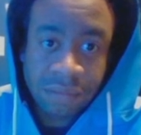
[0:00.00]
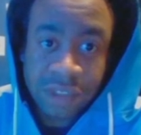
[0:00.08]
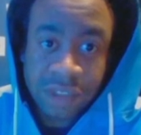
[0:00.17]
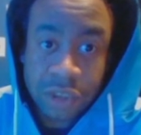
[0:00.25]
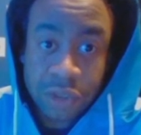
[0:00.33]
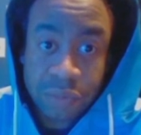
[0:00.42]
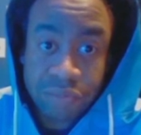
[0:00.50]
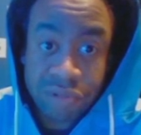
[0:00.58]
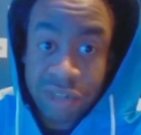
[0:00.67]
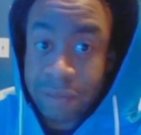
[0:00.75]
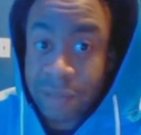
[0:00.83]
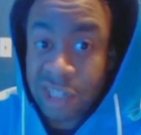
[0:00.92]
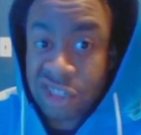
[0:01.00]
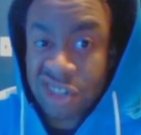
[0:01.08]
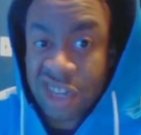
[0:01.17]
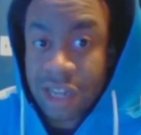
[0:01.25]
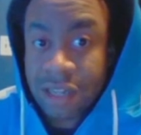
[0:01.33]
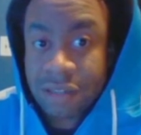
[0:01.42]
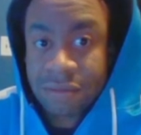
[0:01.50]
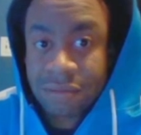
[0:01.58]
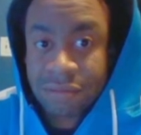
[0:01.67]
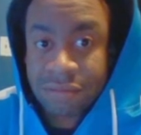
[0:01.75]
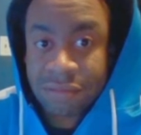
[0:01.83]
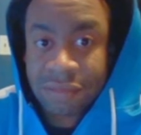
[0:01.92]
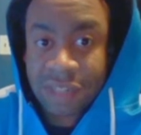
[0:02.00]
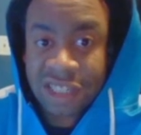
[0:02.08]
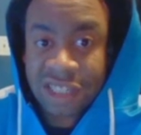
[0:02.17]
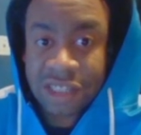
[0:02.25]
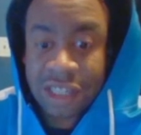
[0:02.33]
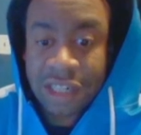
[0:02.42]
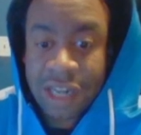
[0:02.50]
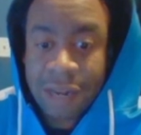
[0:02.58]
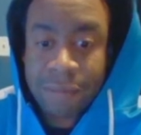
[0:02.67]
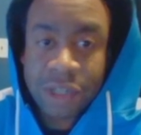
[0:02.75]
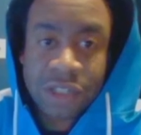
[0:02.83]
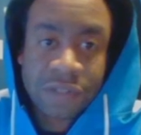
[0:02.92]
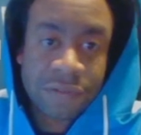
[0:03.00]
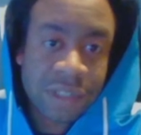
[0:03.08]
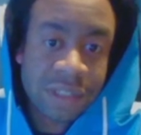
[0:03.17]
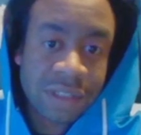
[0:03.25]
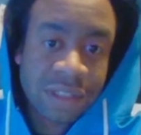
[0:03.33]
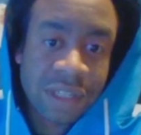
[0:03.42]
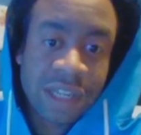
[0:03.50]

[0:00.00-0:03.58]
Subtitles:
this is pretty much done. Like I said, not much for